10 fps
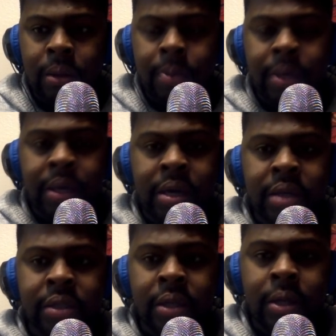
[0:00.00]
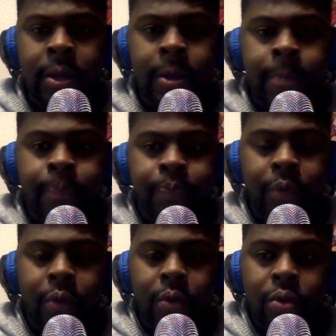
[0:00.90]
because
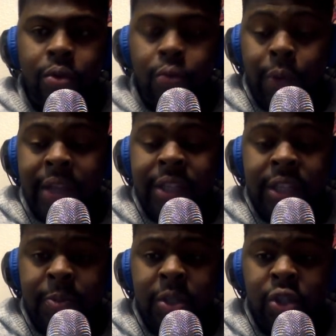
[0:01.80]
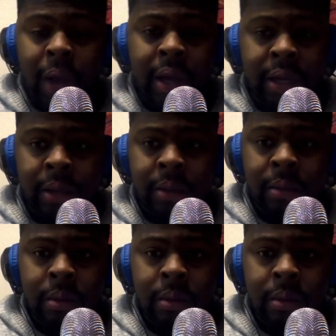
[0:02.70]
Reggie has been struggling.